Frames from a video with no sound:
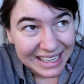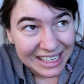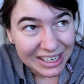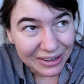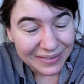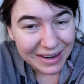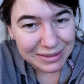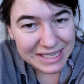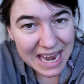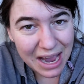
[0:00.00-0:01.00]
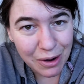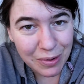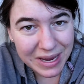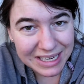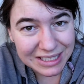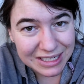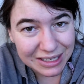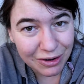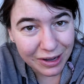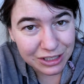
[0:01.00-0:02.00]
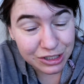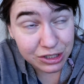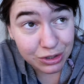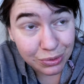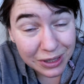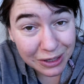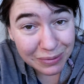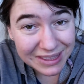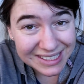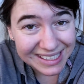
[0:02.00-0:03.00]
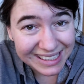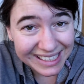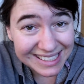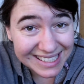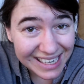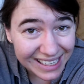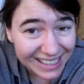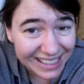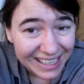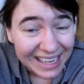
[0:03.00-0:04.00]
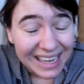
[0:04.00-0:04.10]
was now into not just doing what the seedlings needed.